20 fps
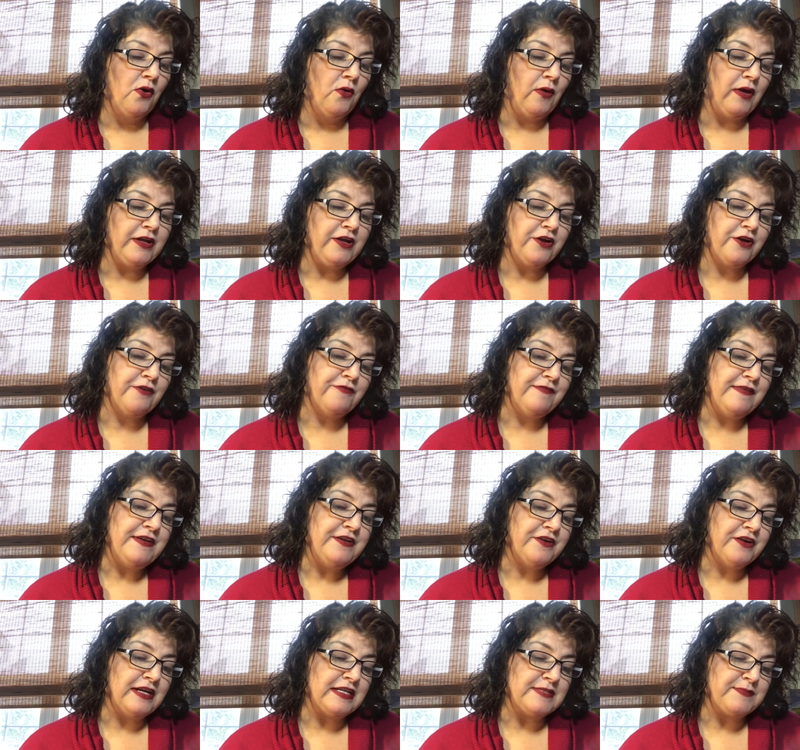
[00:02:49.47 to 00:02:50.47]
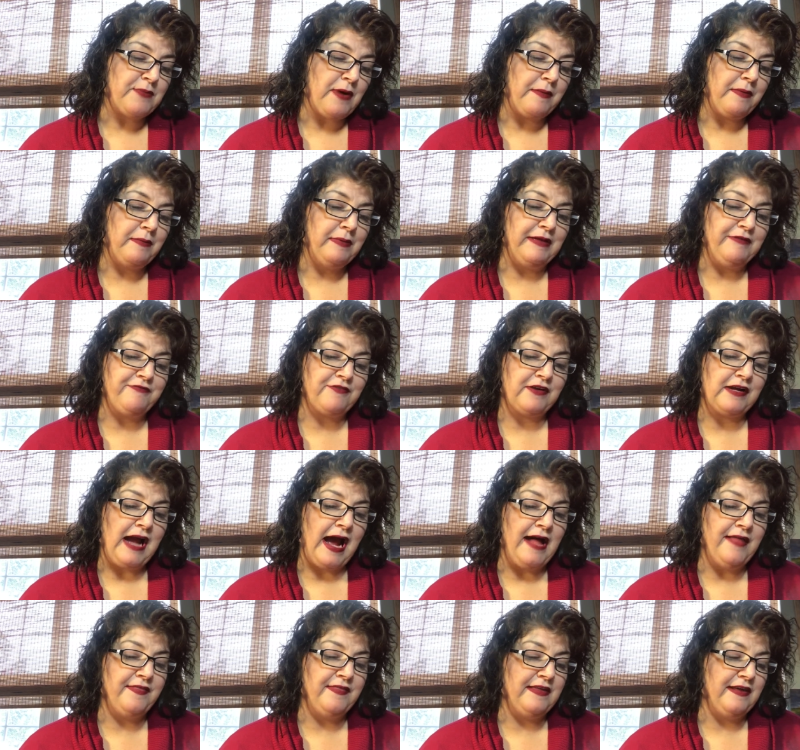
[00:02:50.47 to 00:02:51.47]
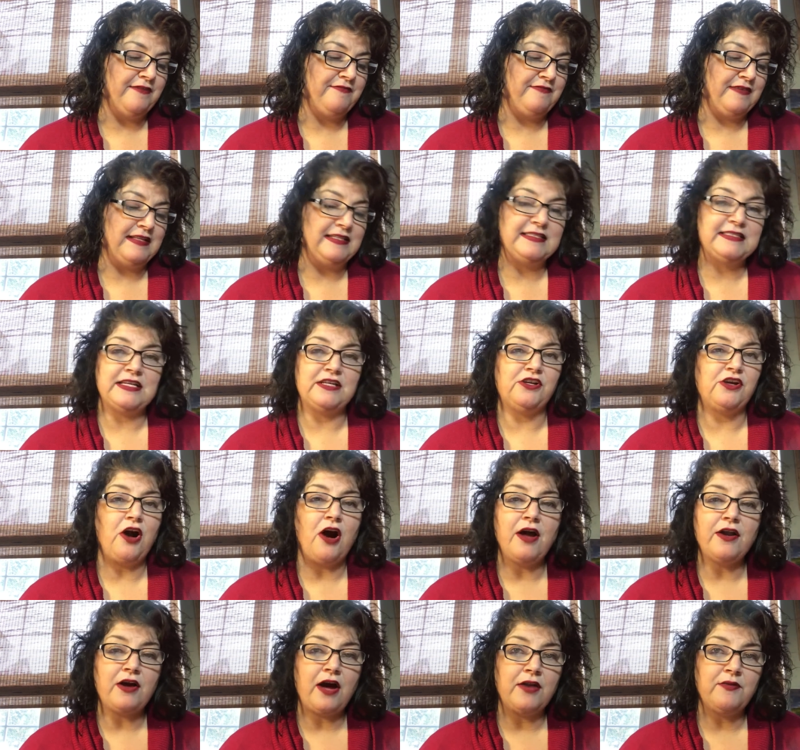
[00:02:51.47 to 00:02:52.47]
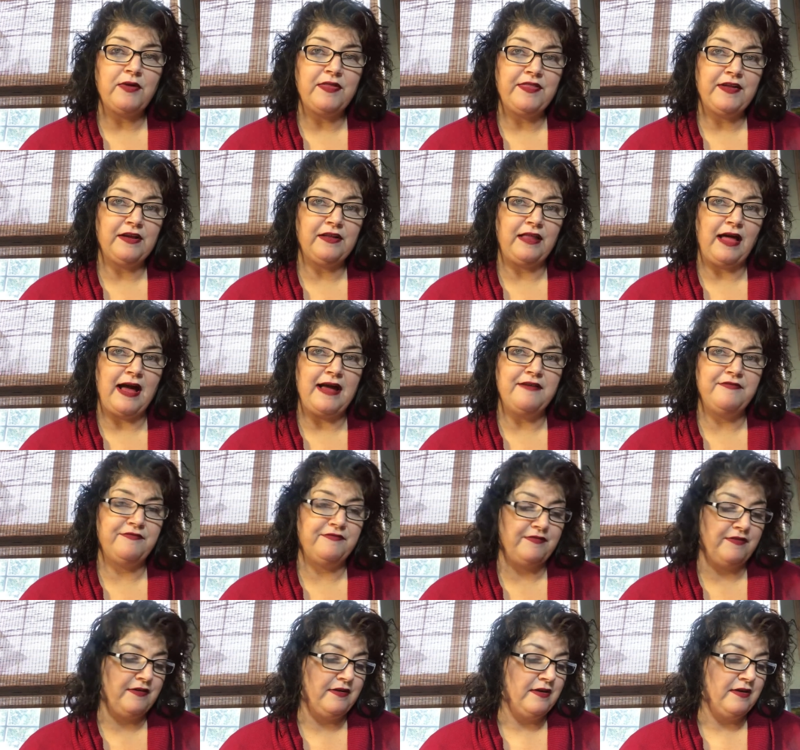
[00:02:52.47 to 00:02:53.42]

While your offender has probably forgotten the offense and gone on with their life,